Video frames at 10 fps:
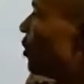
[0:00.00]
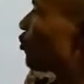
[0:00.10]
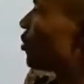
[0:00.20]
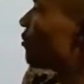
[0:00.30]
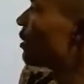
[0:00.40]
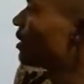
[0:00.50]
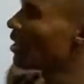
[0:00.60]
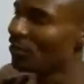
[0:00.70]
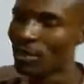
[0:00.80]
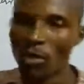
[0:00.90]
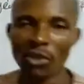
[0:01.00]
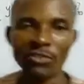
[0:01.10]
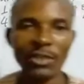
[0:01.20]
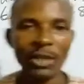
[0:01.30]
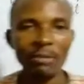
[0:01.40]
this 100 here is a
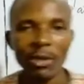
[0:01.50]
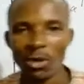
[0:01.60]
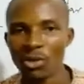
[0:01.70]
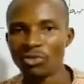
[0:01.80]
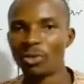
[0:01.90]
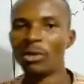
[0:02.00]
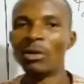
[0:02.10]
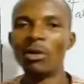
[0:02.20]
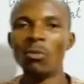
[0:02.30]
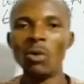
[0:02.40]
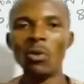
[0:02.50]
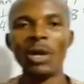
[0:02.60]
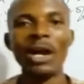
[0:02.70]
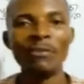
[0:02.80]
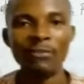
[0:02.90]
constant, because when we
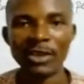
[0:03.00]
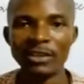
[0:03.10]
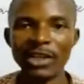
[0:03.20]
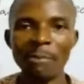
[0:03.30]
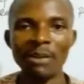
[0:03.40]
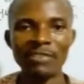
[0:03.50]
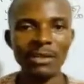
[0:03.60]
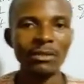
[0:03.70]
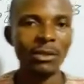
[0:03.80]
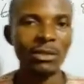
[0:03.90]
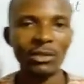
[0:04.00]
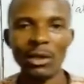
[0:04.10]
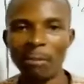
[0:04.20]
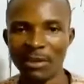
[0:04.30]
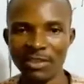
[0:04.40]
have rate in
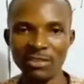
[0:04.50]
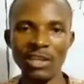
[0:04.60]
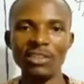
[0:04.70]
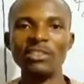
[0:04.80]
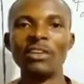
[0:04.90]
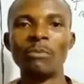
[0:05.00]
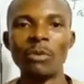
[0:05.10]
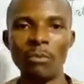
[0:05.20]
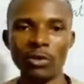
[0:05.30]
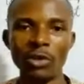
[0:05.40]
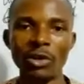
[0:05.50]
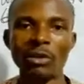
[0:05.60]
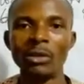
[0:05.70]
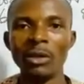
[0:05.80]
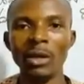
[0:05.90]
percentage is a proportion
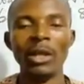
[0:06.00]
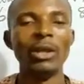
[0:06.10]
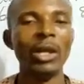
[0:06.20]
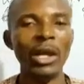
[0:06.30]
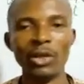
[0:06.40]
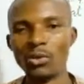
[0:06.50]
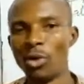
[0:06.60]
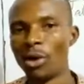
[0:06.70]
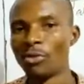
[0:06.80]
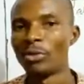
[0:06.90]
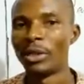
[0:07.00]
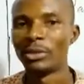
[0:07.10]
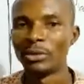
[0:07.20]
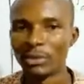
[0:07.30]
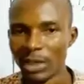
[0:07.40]
to 100.
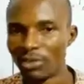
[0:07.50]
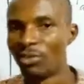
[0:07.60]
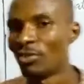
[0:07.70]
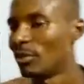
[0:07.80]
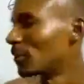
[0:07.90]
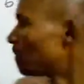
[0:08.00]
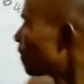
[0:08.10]
That is it.